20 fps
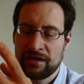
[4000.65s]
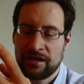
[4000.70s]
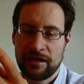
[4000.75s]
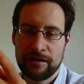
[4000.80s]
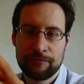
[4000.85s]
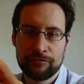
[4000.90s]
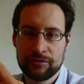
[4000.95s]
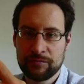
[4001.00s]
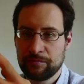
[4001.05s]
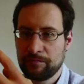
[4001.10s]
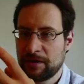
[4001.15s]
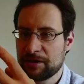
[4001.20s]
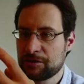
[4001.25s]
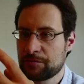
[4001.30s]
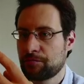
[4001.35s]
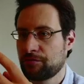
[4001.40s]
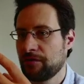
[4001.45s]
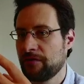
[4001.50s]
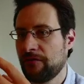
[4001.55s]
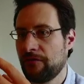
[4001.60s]
I would much
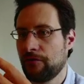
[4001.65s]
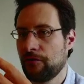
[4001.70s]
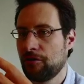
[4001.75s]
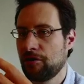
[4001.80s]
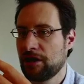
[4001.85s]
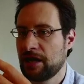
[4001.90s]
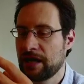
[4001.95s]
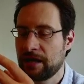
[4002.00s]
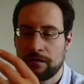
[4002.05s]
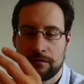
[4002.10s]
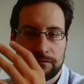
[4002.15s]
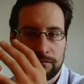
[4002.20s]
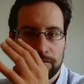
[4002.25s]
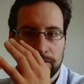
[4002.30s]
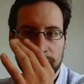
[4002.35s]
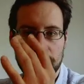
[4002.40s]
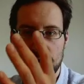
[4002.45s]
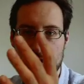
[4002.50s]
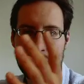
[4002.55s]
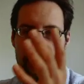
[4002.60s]
prefer like
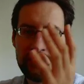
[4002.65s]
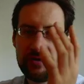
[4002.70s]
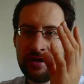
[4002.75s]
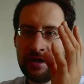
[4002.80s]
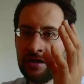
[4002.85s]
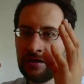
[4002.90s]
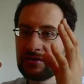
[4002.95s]
one